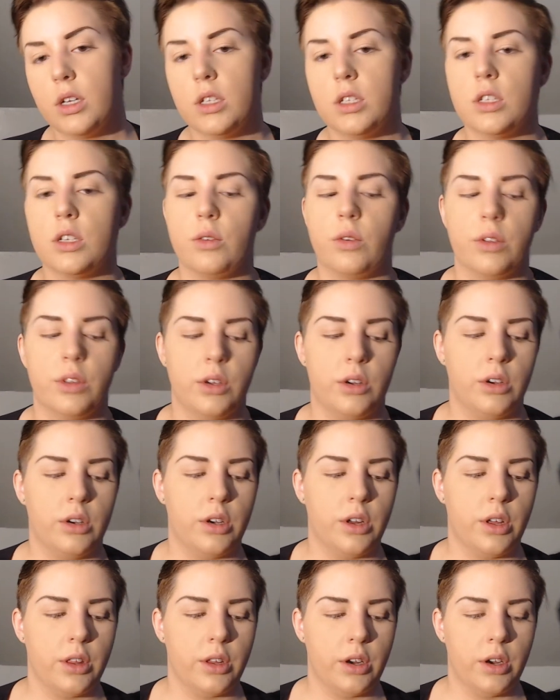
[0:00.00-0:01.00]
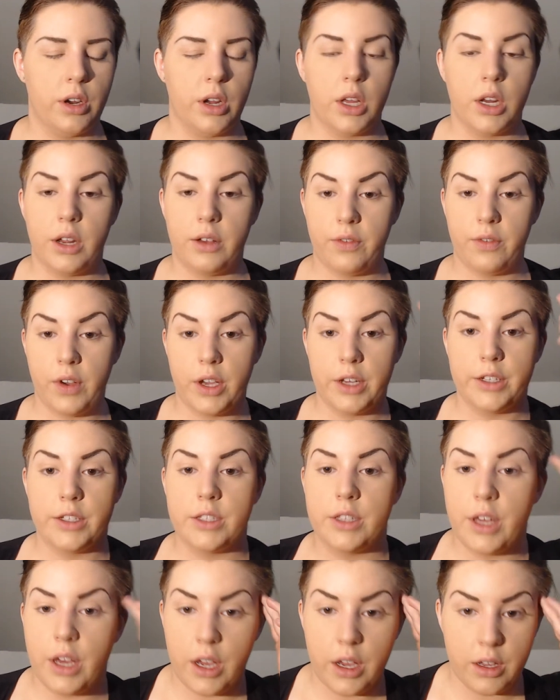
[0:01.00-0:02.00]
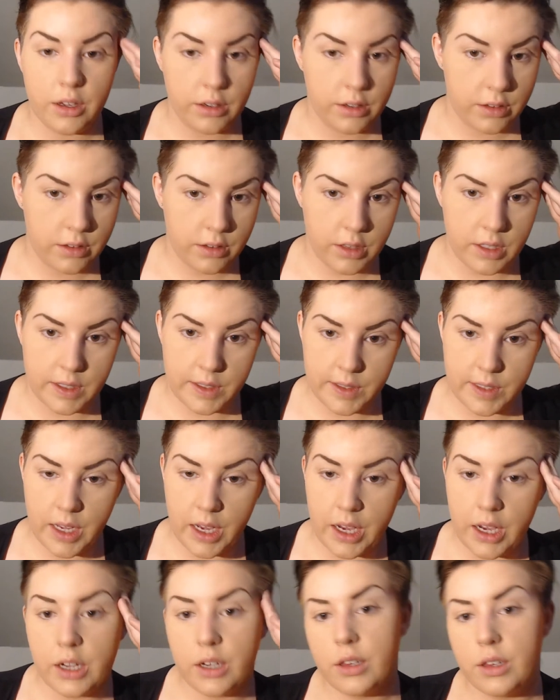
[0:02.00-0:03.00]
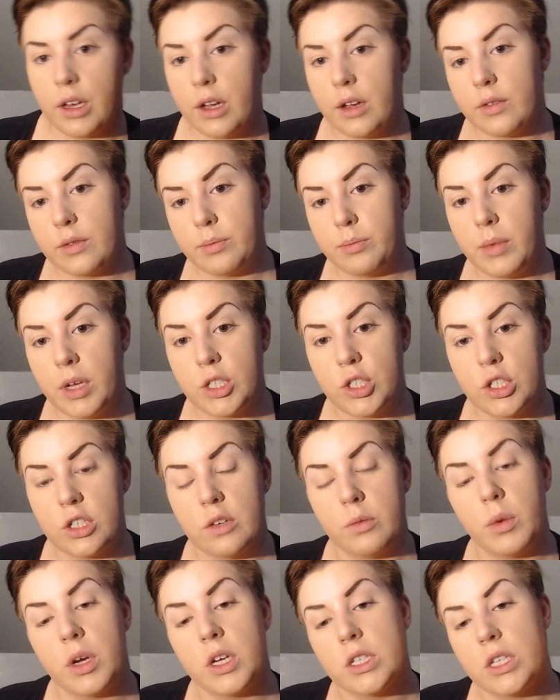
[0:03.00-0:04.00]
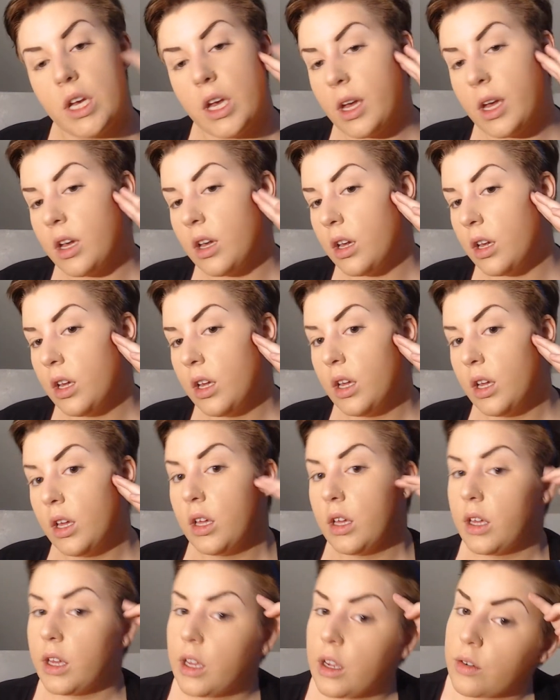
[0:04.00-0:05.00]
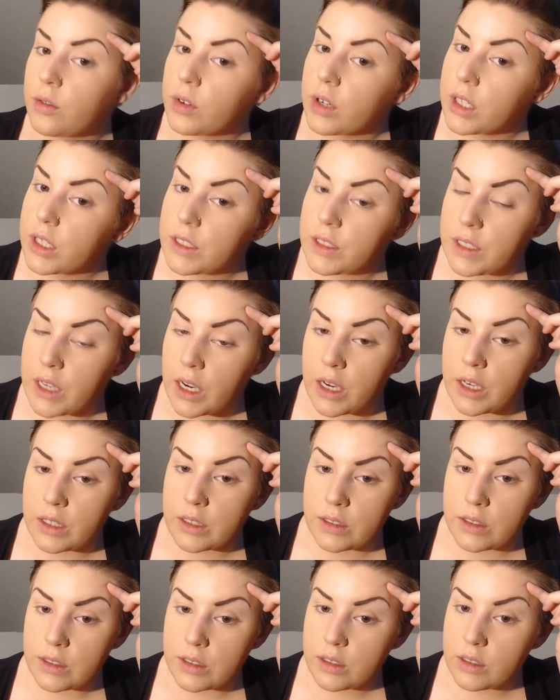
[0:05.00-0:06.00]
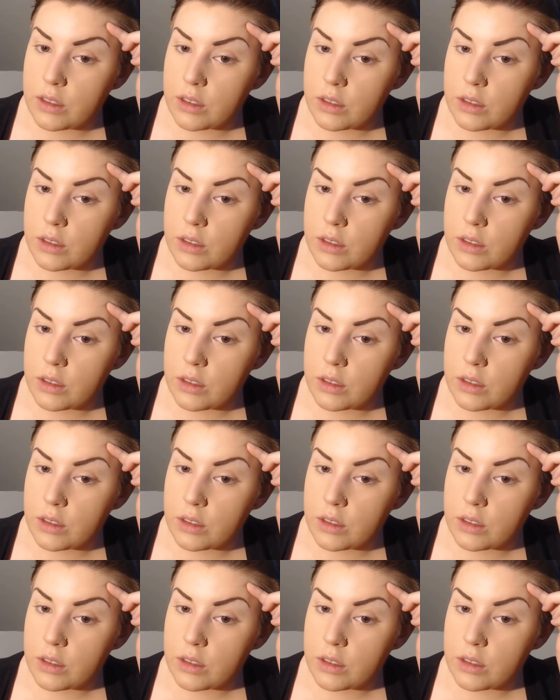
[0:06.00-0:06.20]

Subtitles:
do one thing or another, and I find that this side, like I mentioned my tic, it really does,